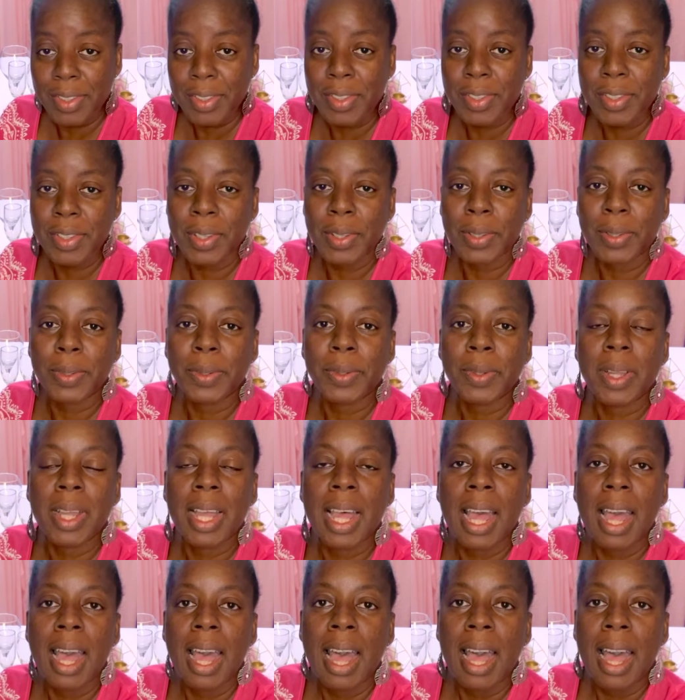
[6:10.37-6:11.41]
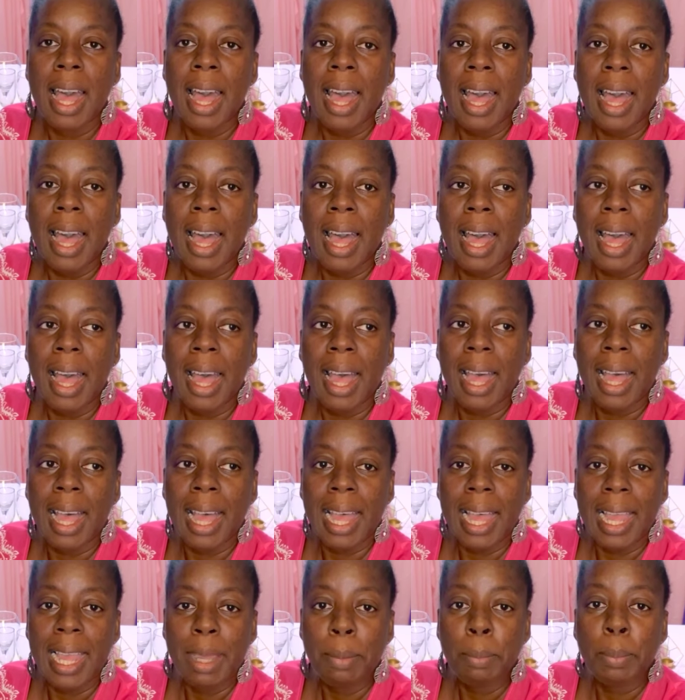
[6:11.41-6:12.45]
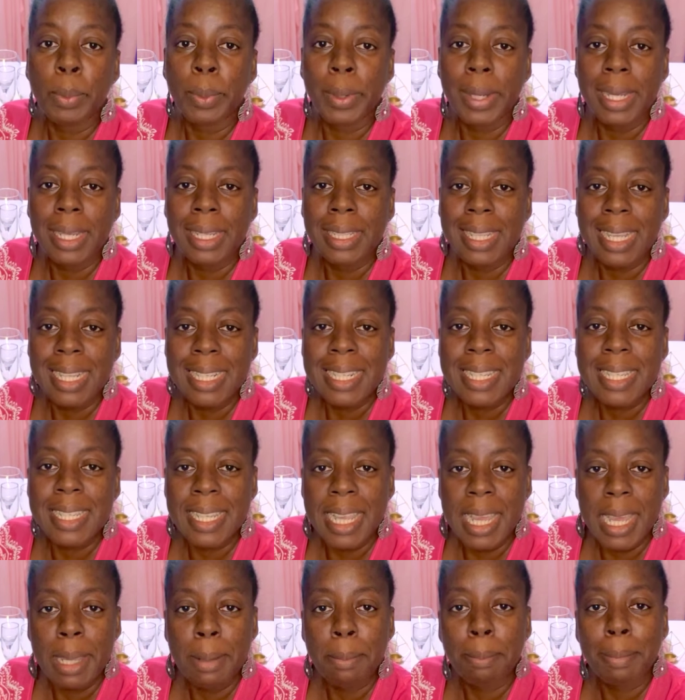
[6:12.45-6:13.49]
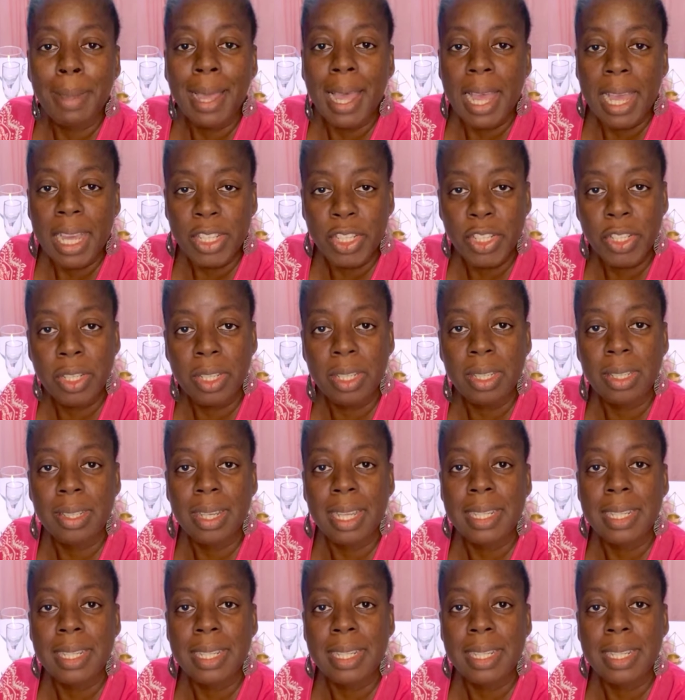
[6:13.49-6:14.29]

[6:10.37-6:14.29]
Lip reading: So I bring that same passion,